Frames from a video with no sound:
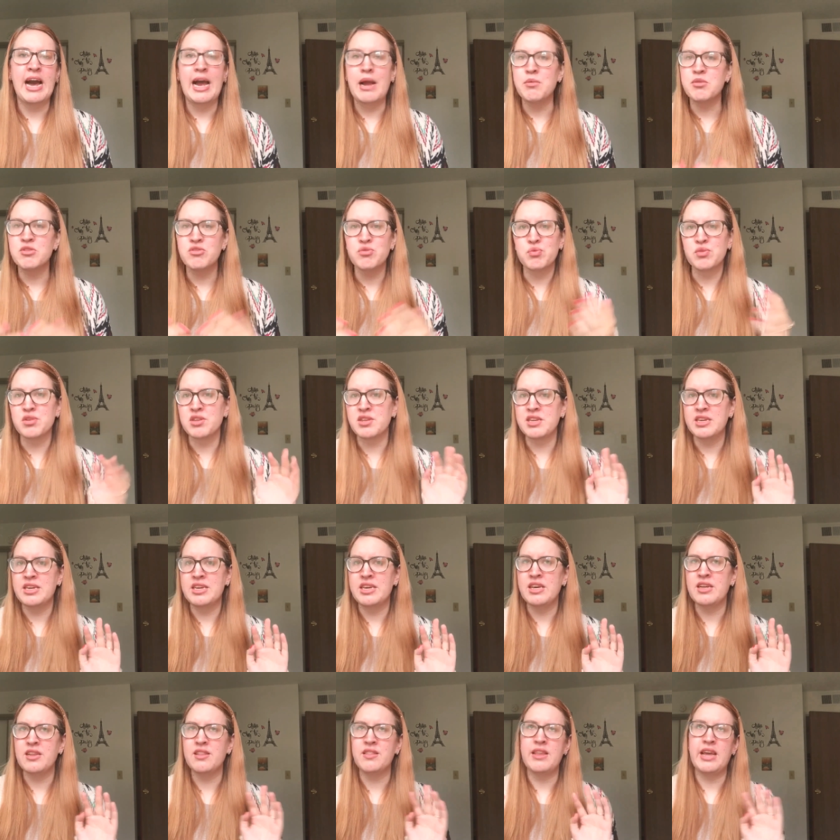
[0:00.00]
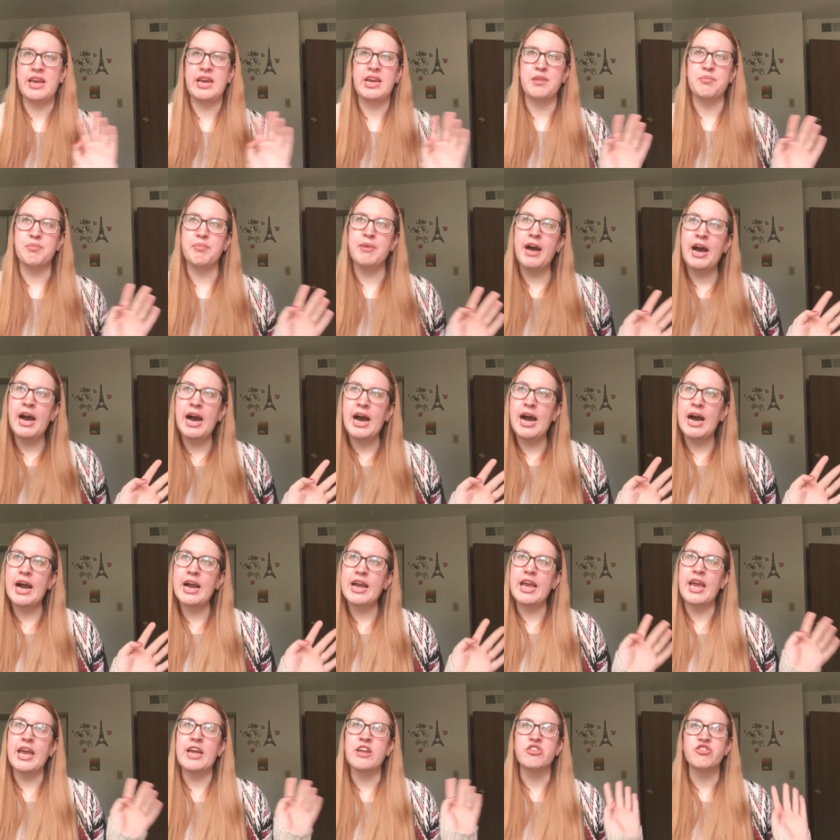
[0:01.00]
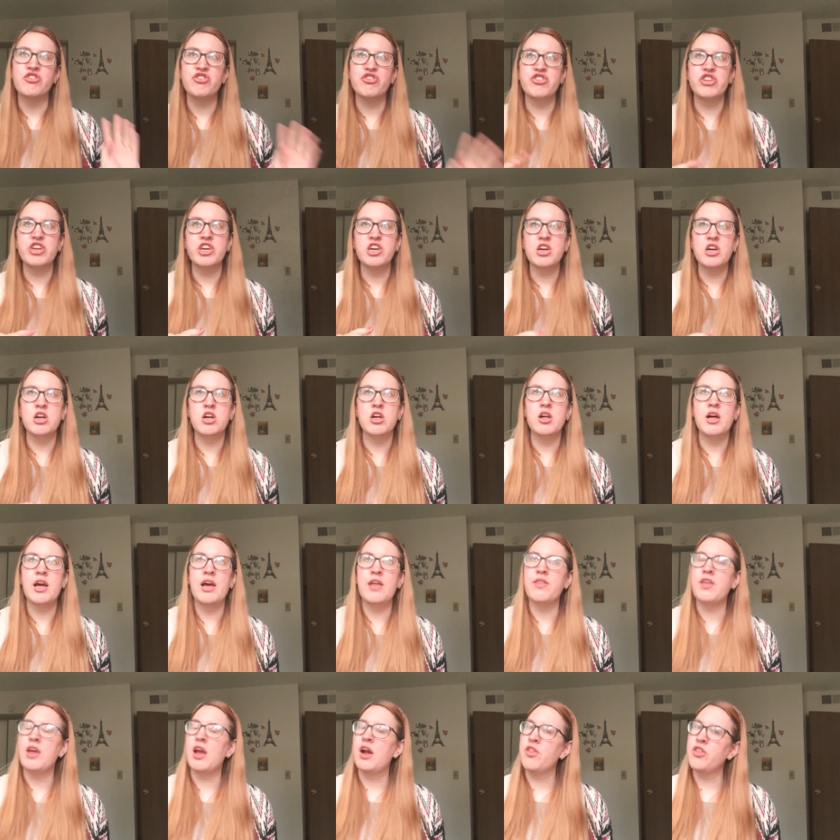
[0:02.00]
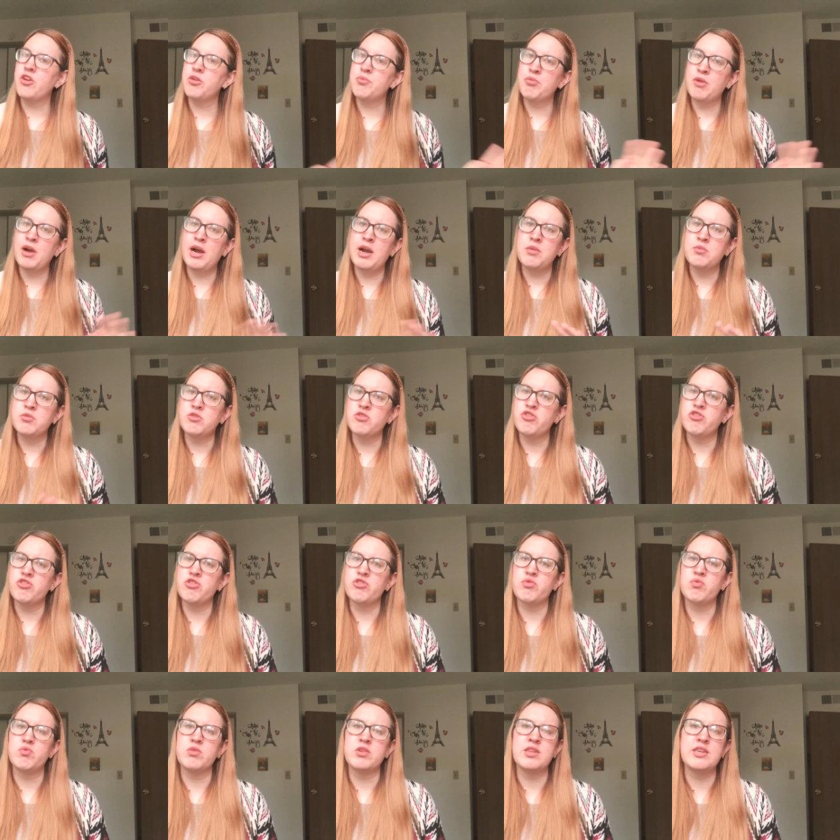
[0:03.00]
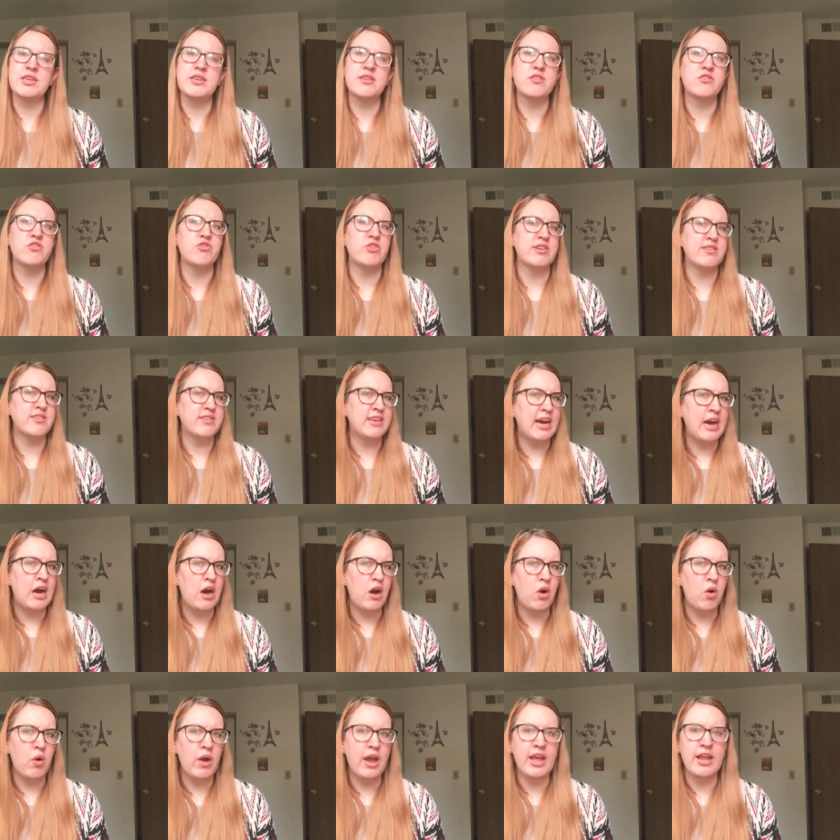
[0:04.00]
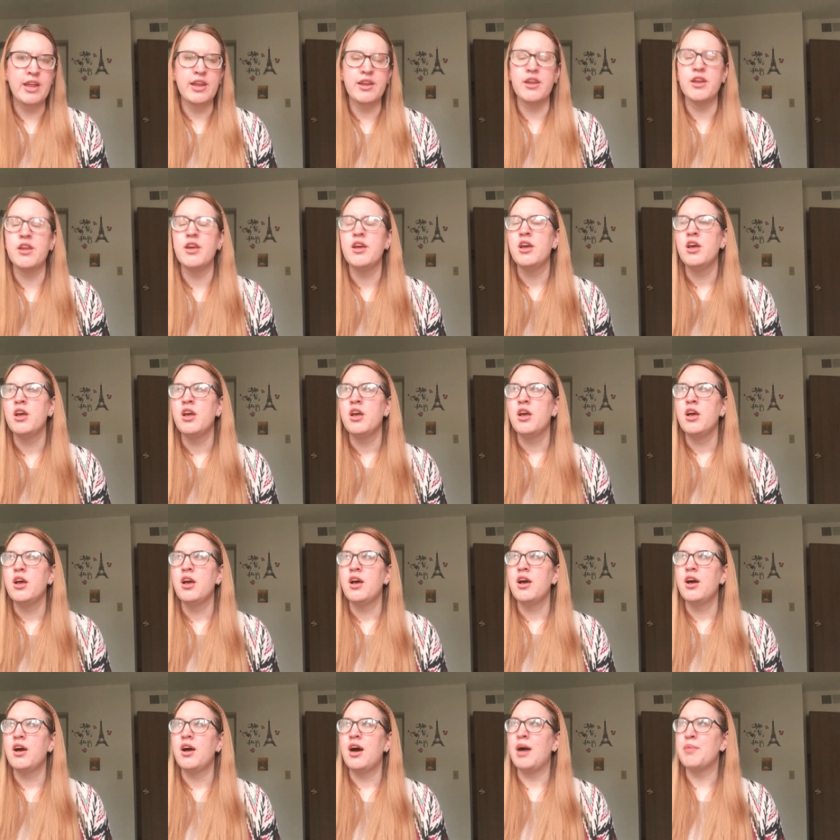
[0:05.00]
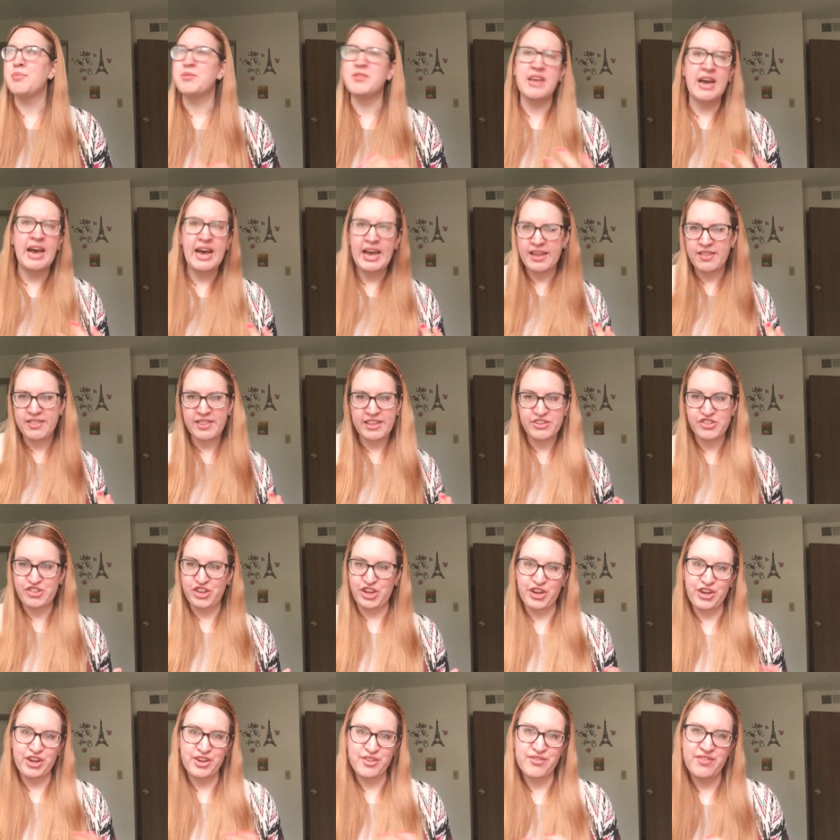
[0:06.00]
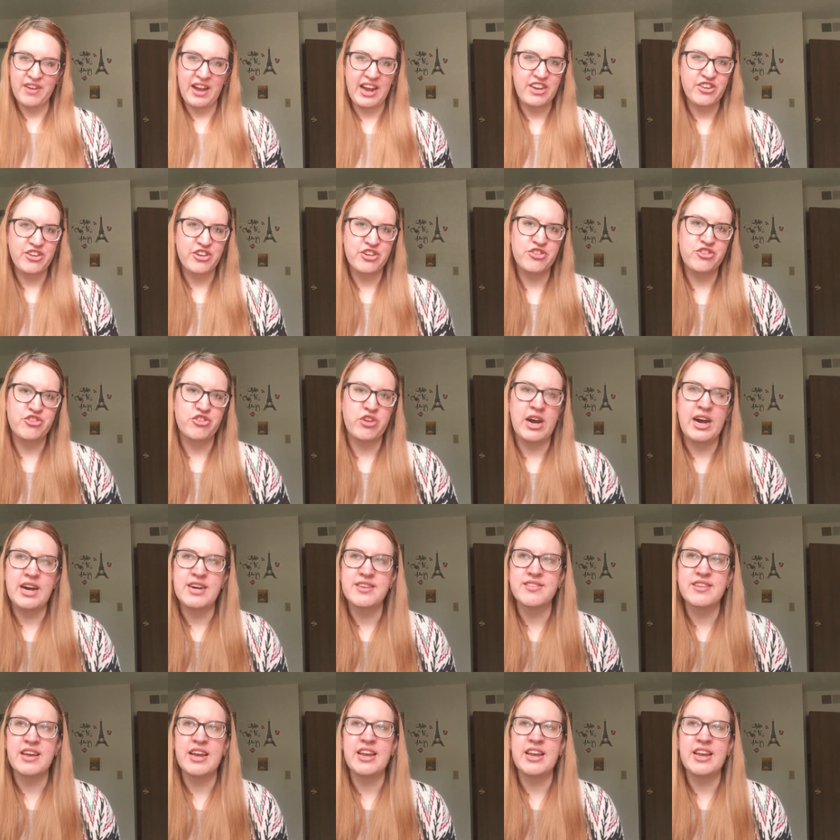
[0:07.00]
I was really laid back and chill, and the other bride was just really stressed out and upset that she couldn't find her dress.